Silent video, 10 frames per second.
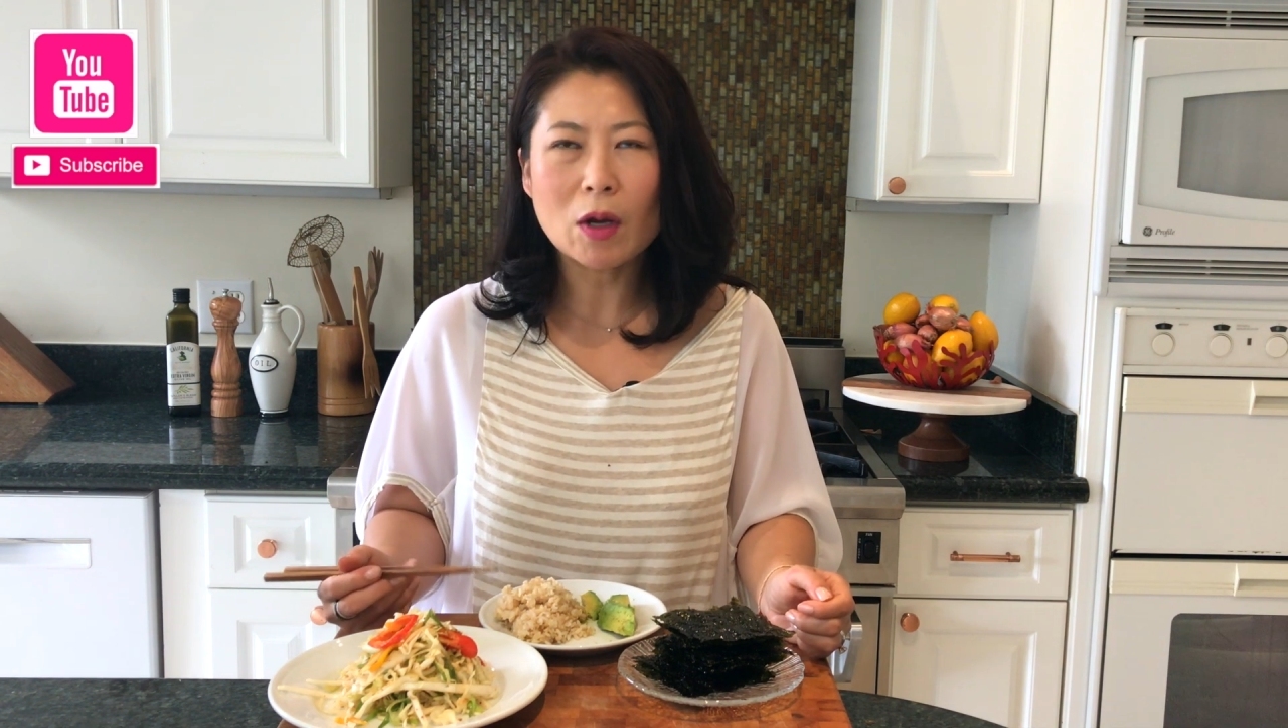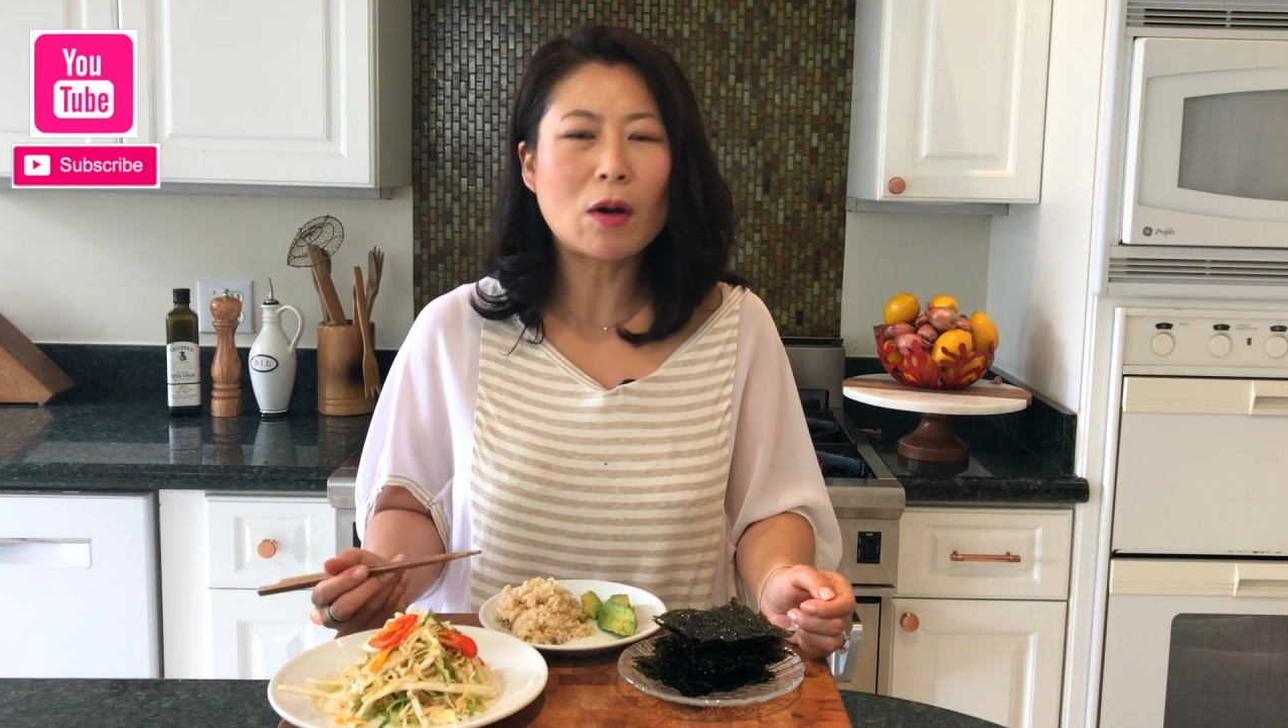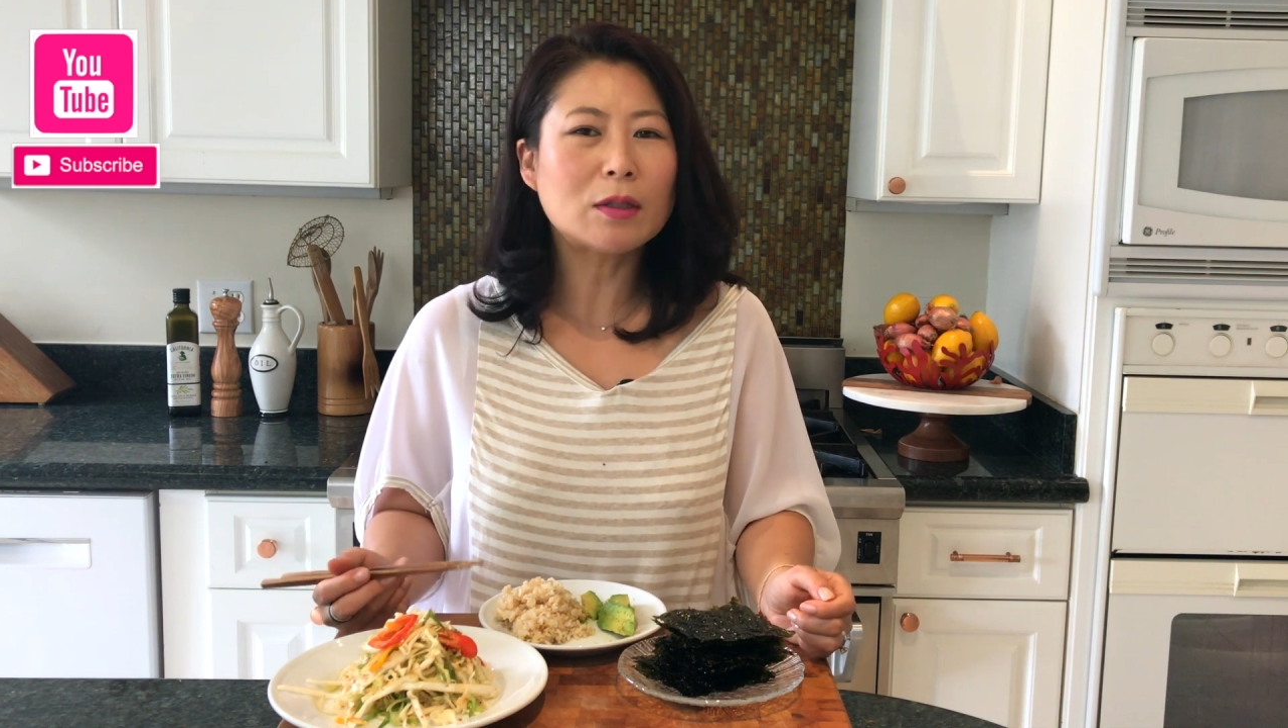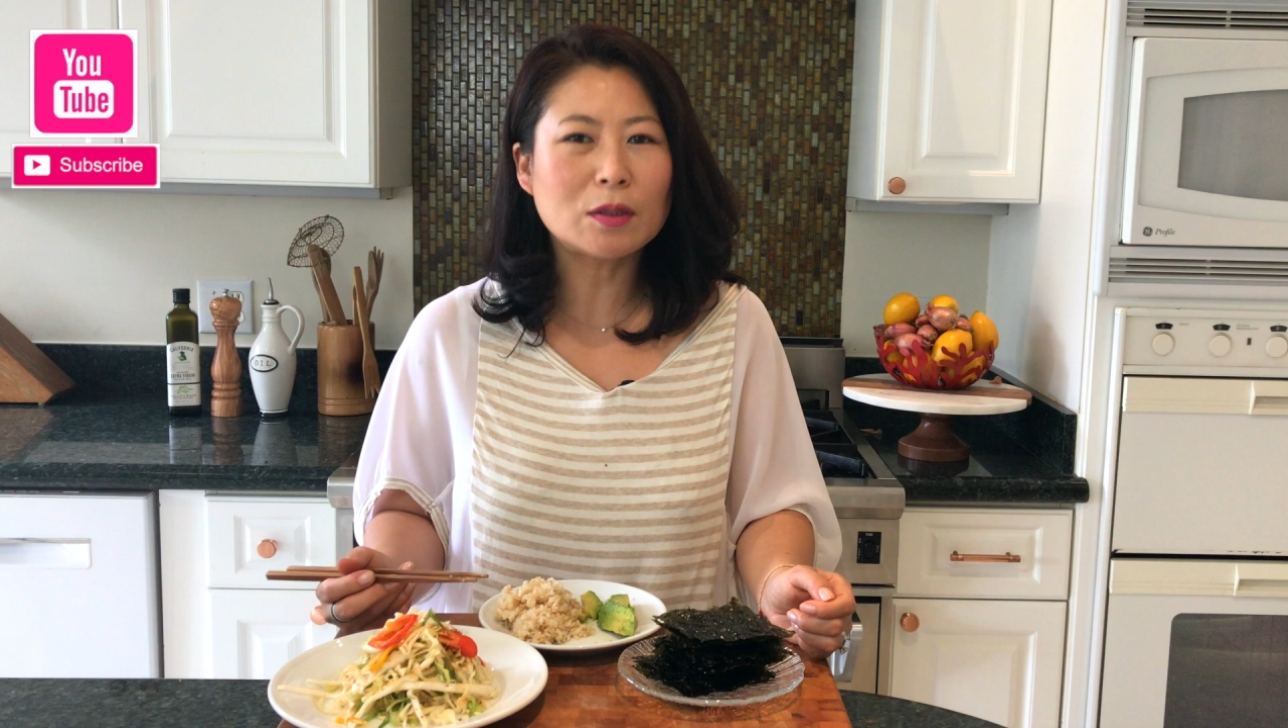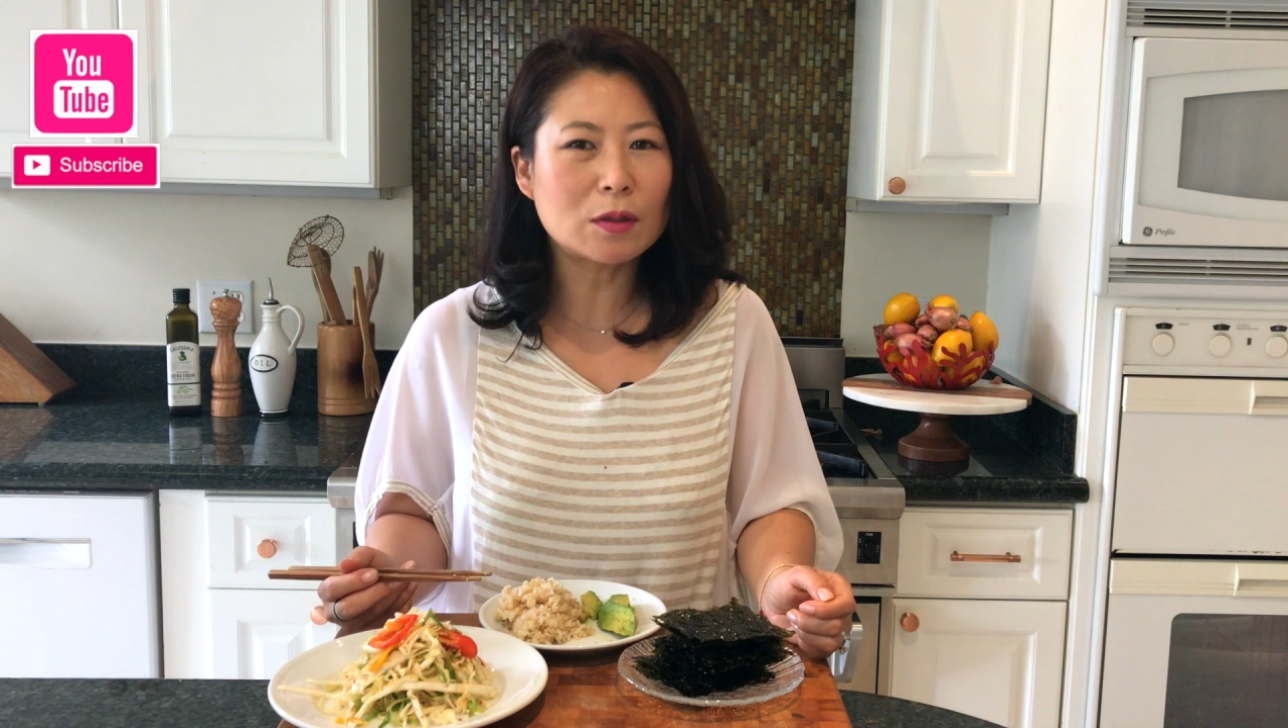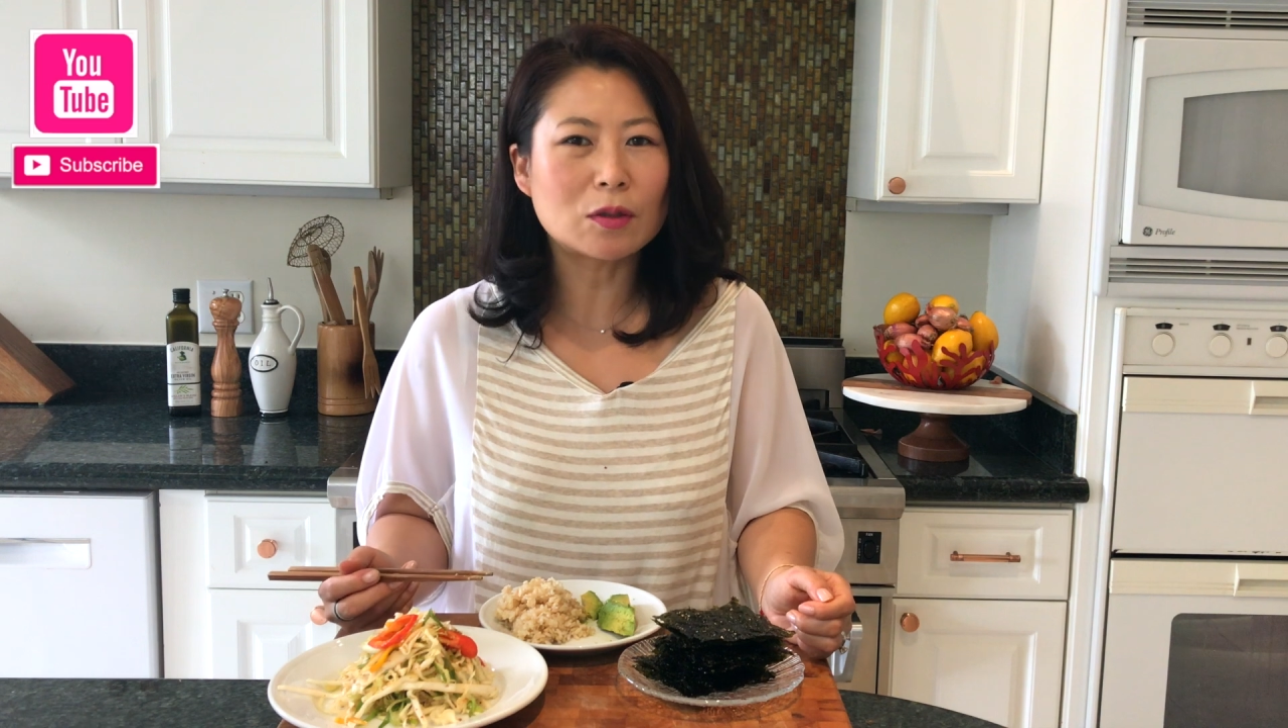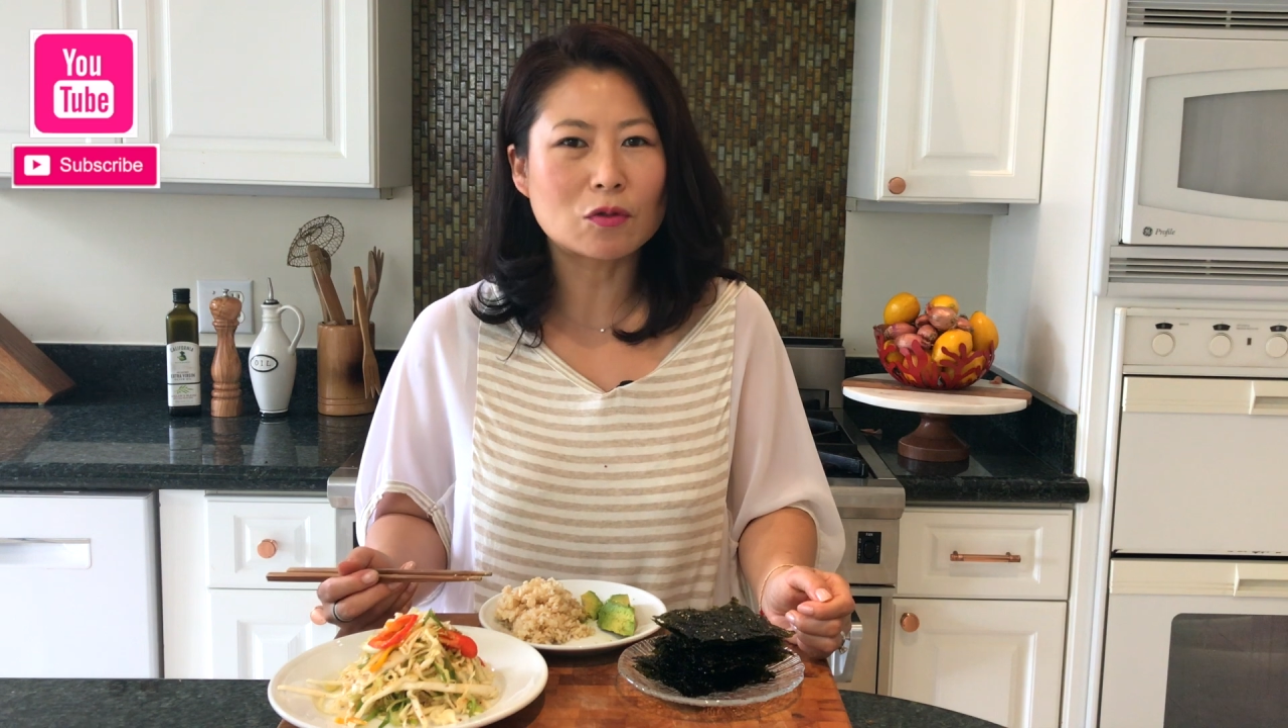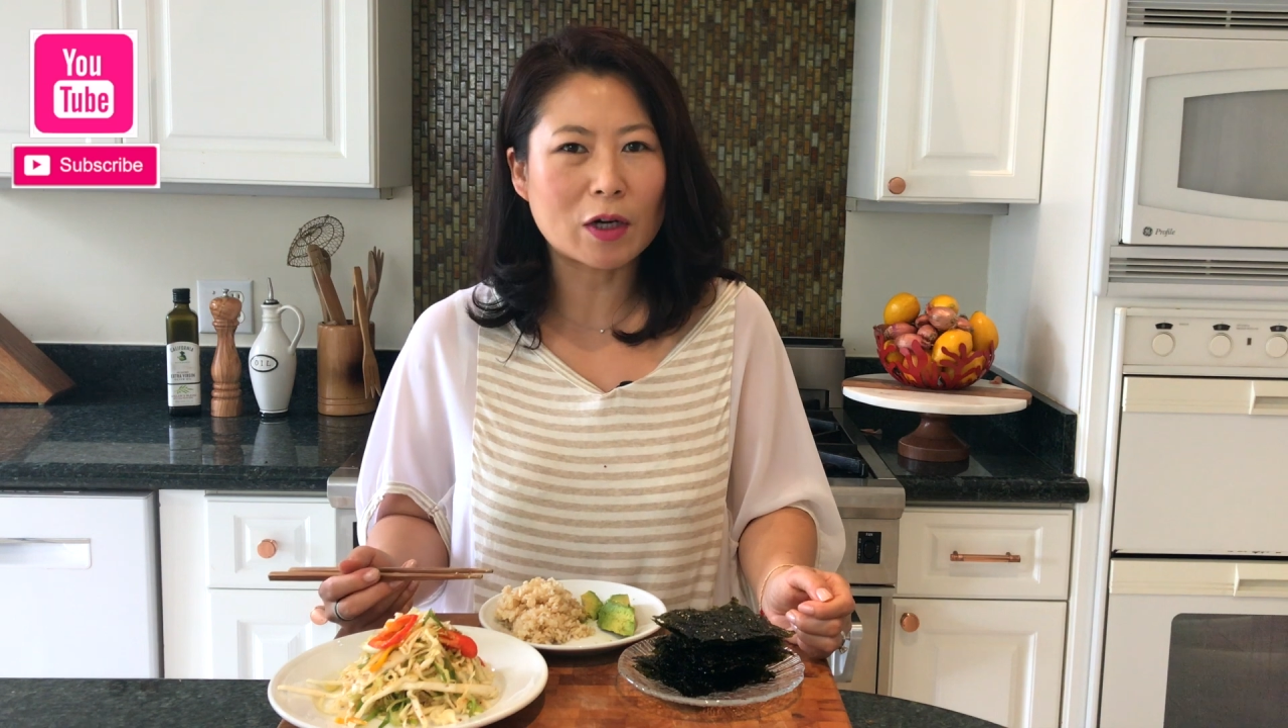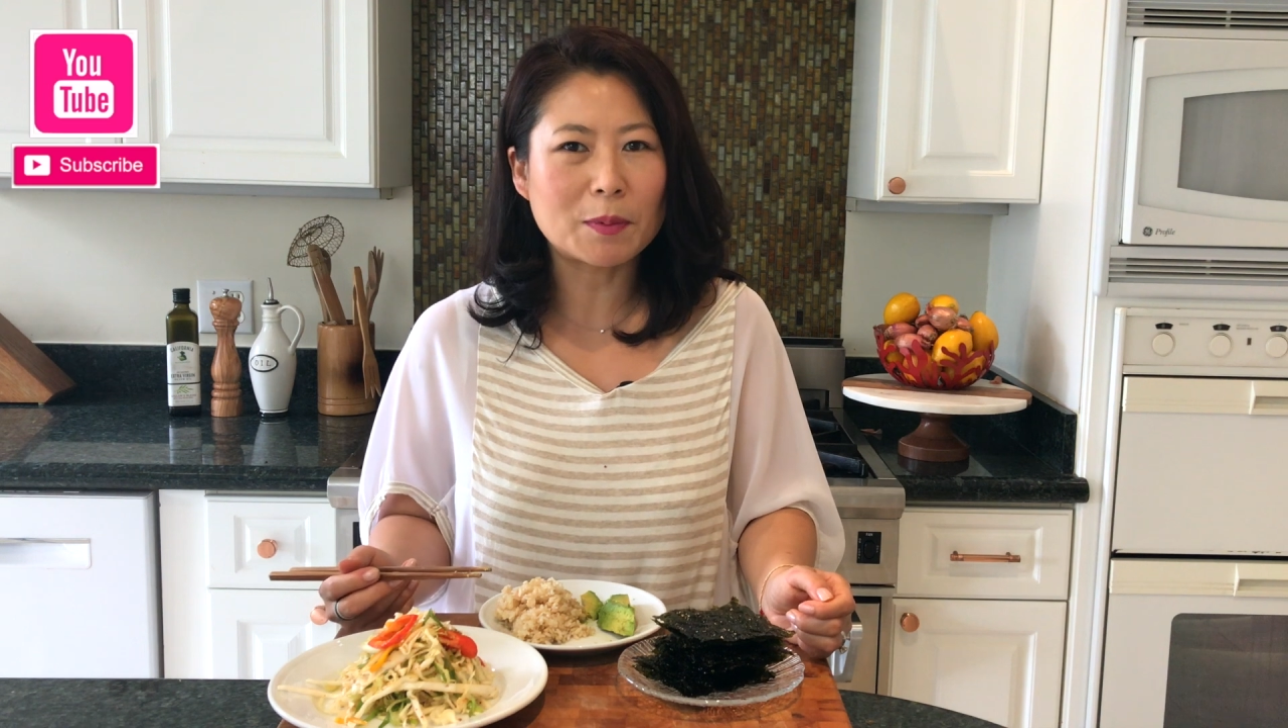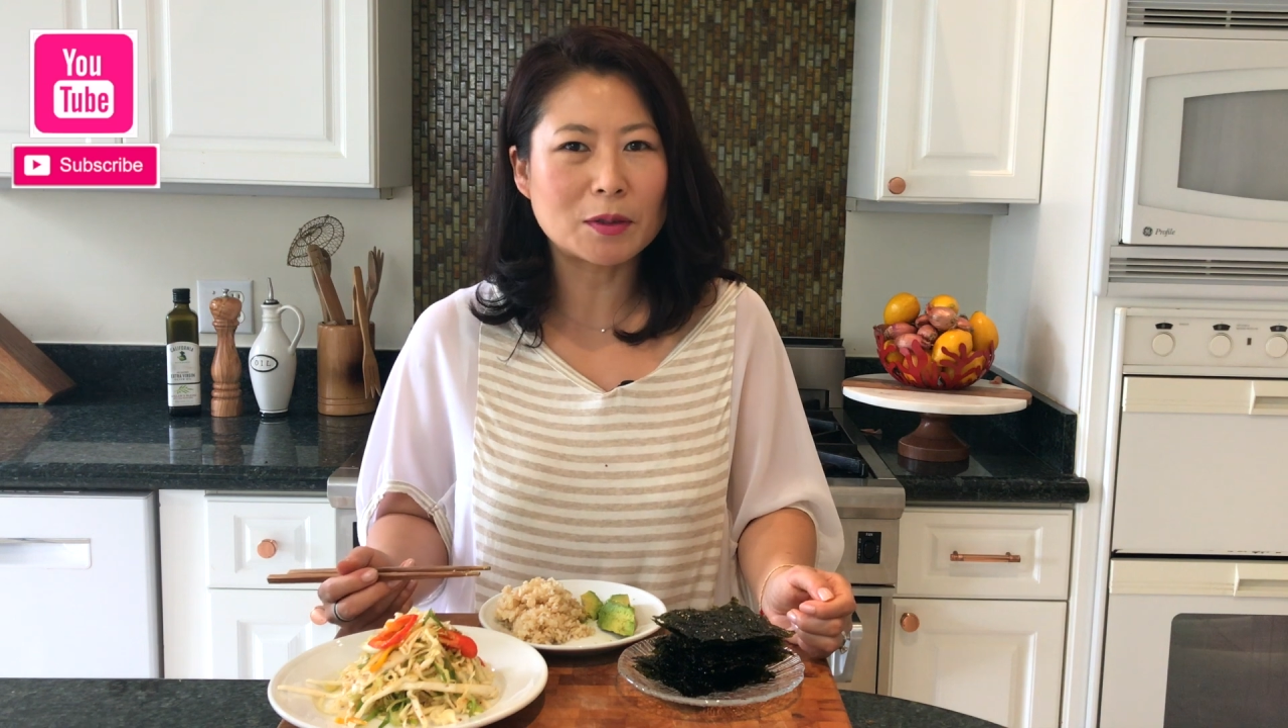hard to
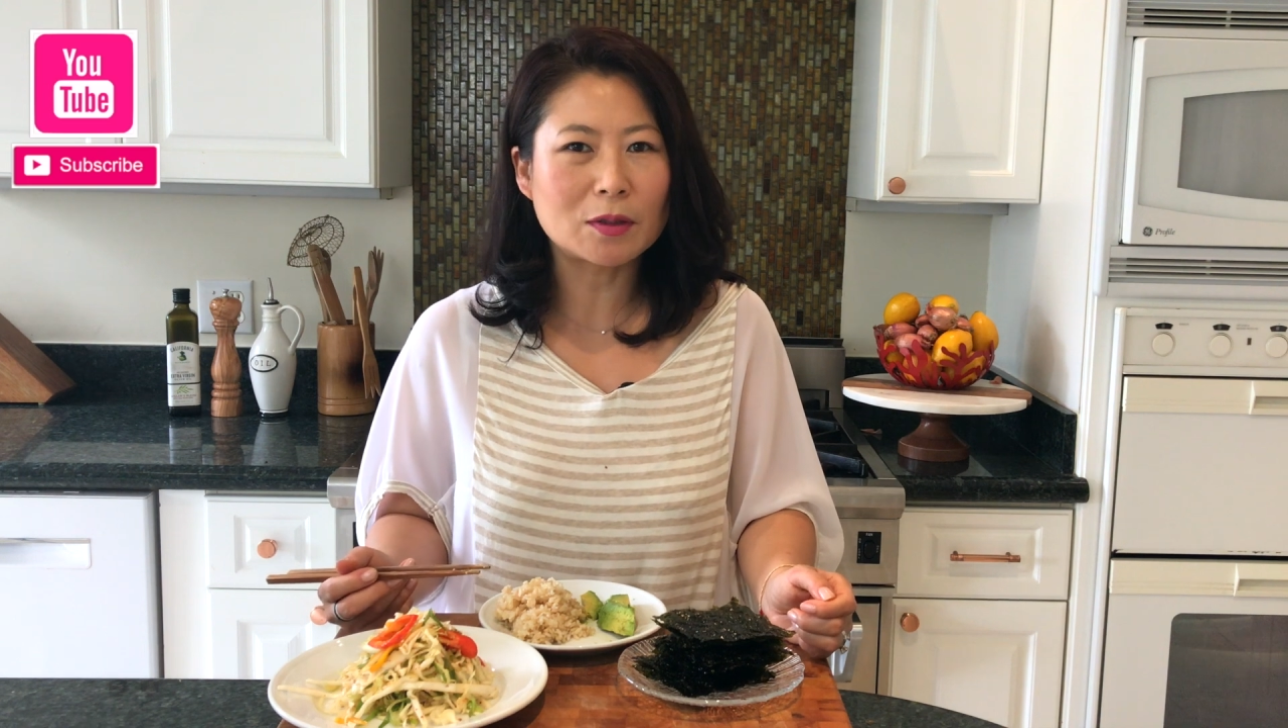describe